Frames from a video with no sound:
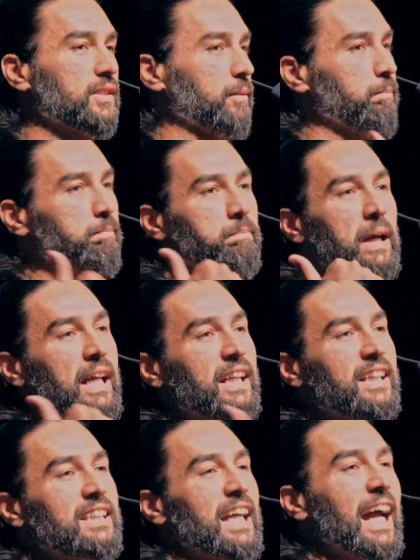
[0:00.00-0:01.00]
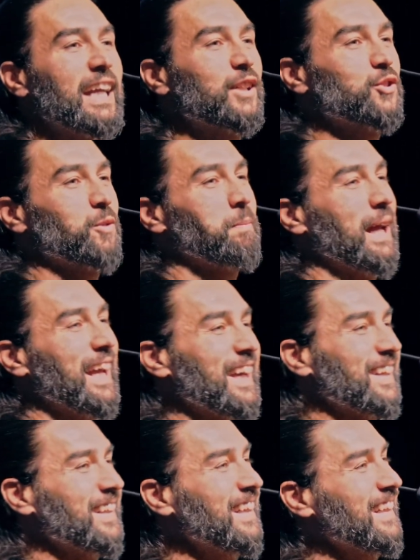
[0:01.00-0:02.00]
a panic attack in
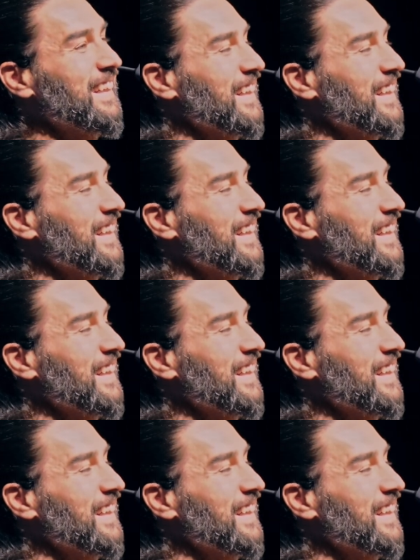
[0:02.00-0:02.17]
Japan,